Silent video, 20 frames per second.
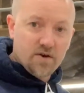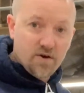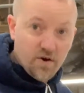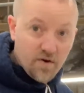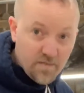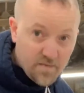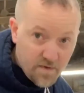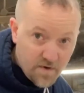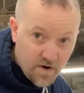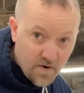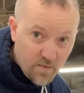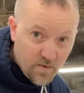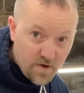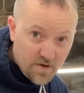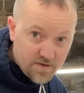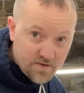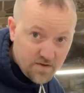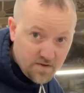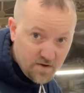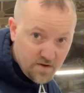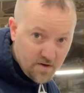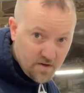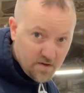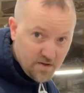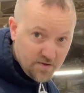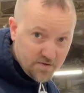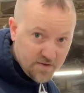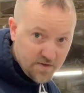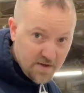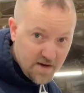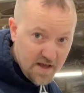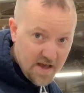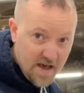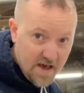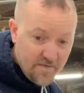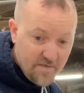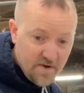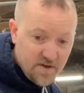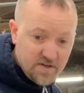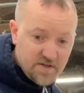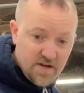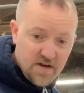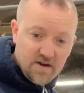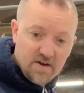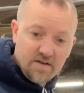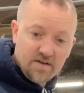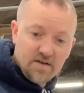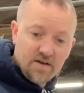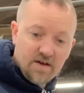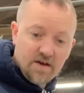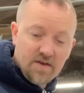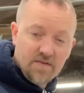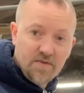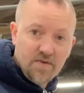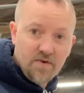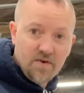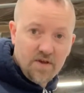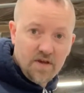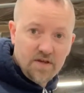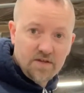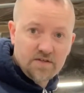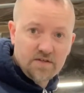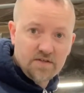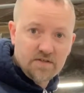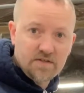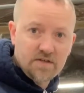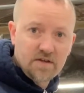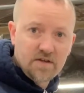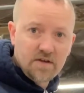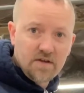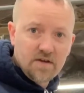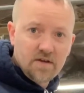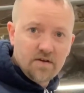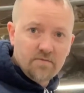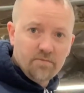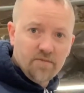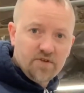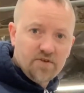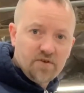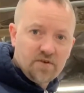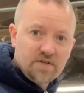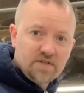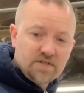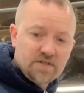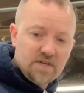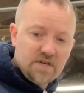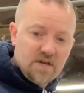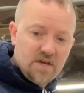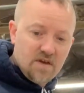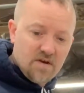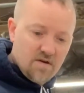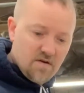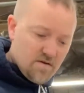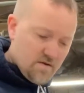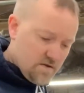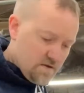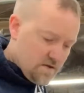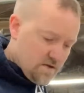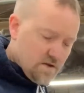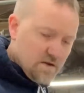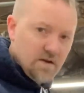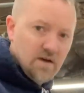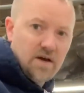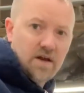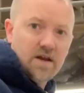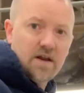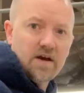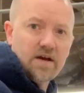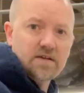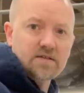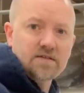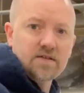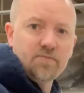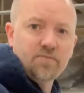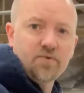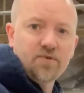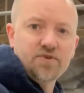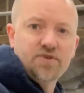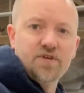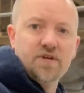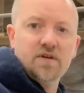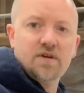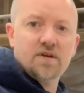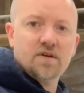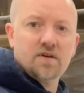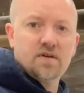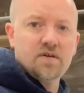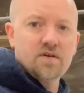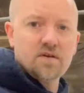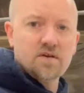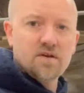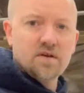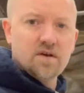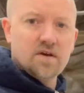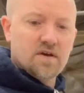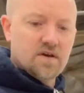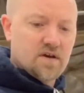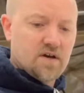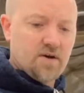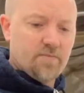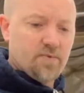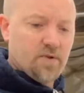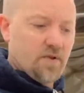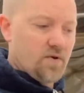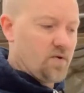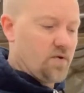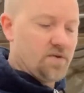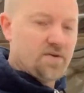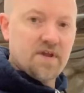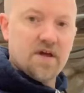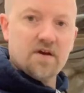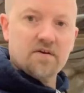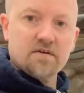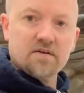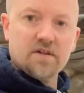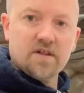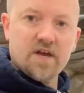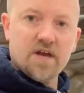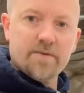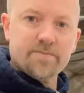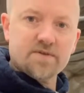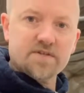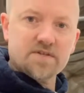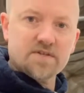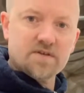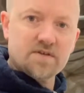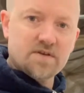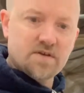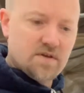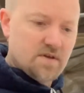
Hopefully our walls are a little closer than 1/2 inch out in 30 inches. But you can see here, a nice simple jig, a couple of hold down clamps.